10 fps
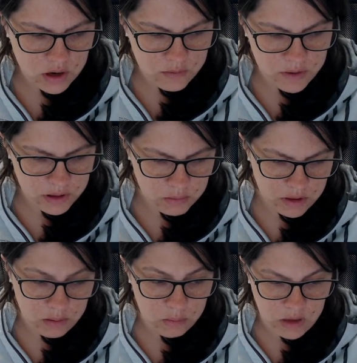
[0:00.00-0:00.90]
feeling
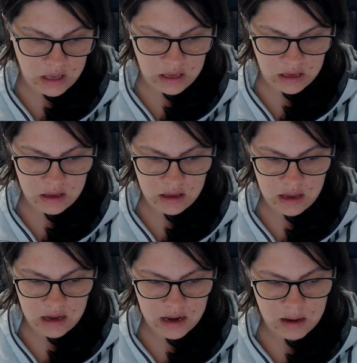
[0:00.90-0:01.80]
really weak,
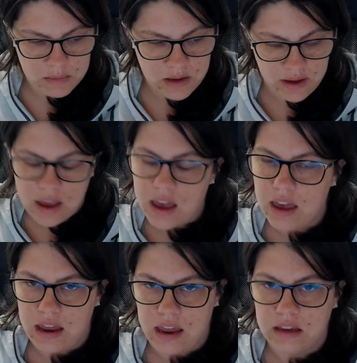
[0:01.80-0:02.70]
and I kept having
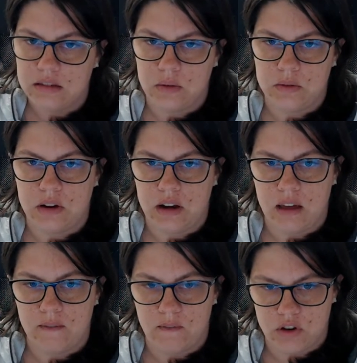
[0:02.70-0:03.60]
headaches, and I was starting to
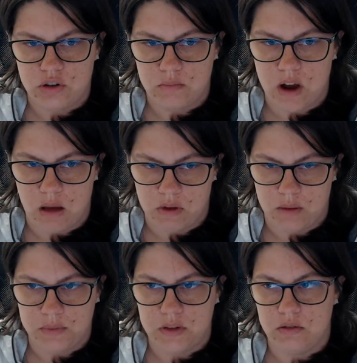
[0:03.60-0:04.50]
have vision
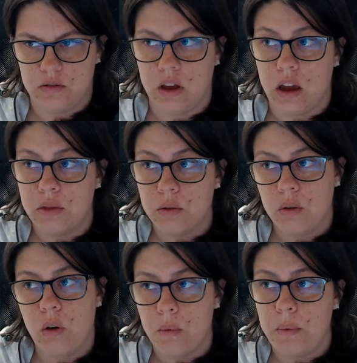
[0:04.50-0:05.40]
problems. So I got through the
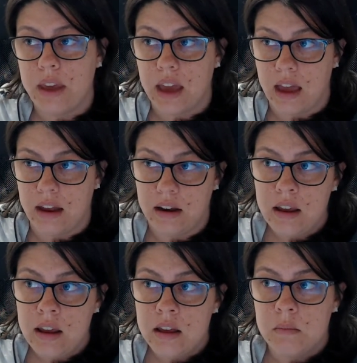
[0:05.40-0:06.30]
whole weekend.
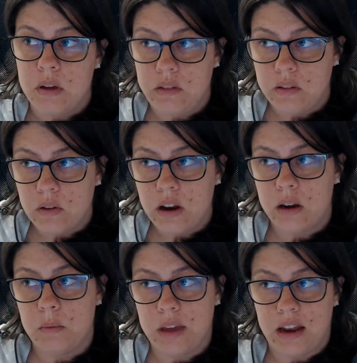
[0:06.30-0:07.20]
My fever ended
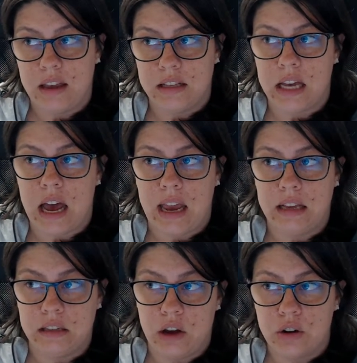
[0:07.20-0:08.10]
up getting as high
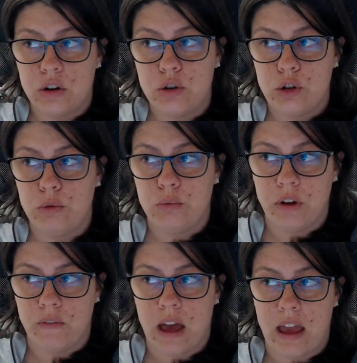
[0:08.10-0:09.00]
as
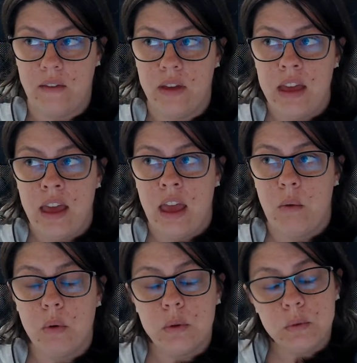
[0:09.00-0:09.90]
102.5. And
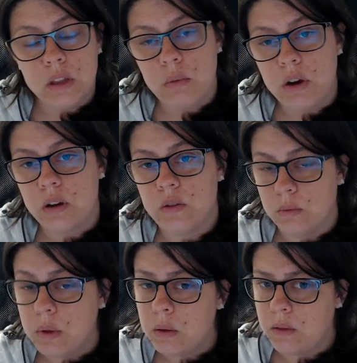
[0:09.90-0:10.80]
what was really weird is
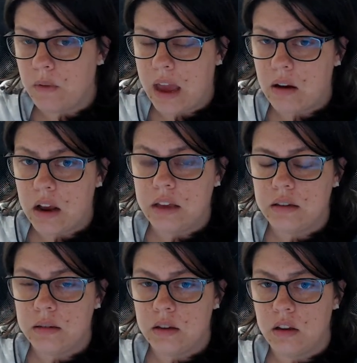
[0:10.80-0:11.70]
normally with a
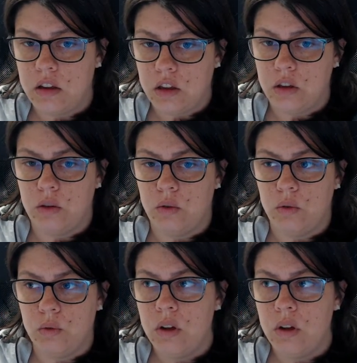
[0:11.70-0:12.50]
virus, you